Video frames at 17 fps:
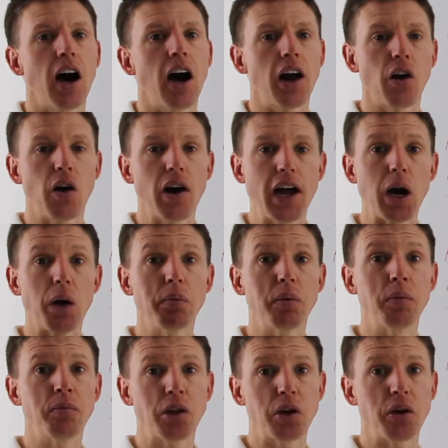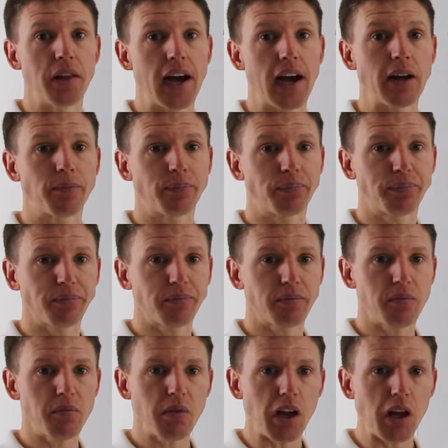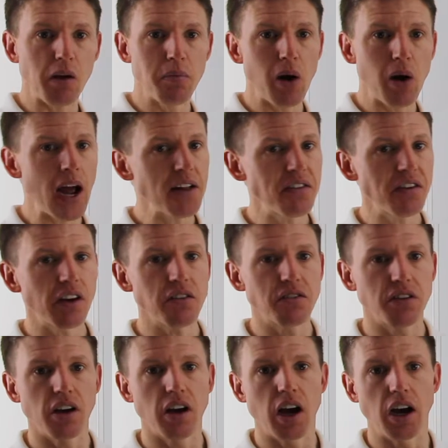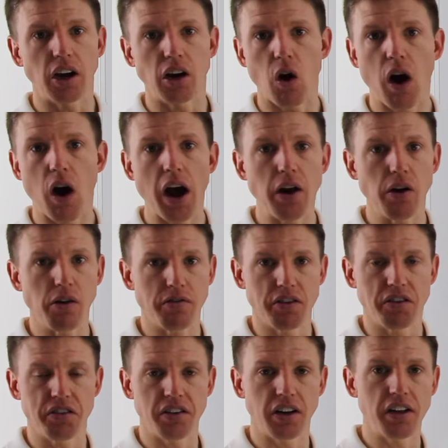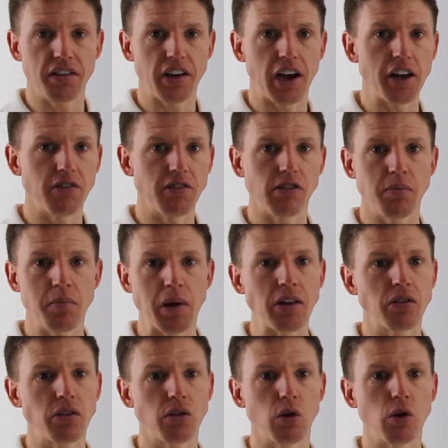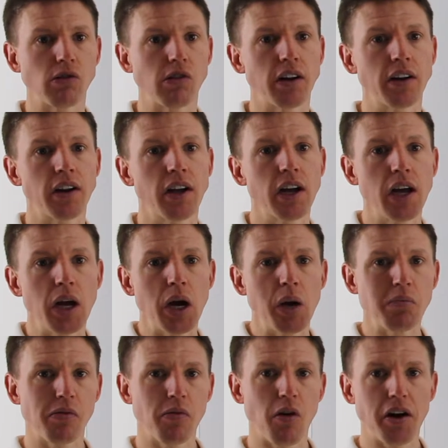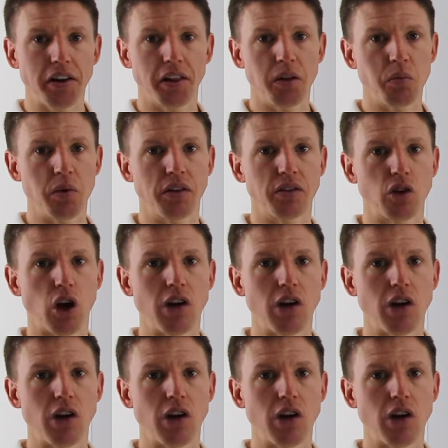And I help them do that by acting as a guide, a facilitator, a mentor, and providing them with